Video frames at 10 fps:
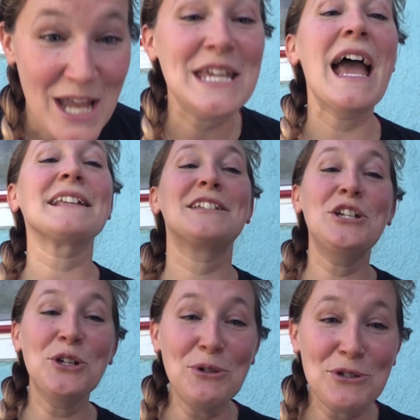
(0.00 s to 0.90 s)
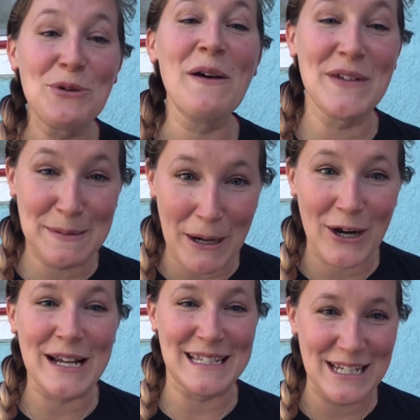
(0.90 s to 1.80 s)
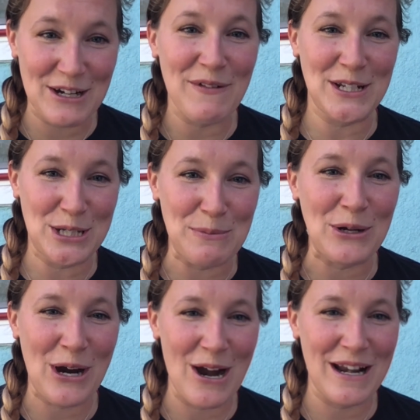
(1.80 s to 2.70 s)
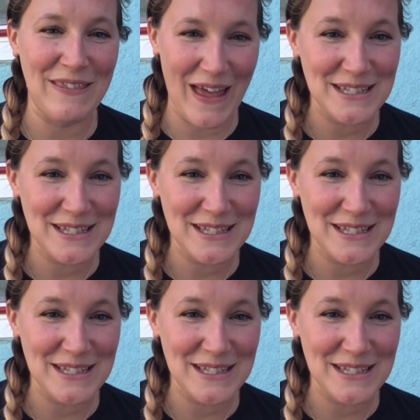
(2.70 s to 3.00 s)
Yes, you do have asparagus in your vegetable garden.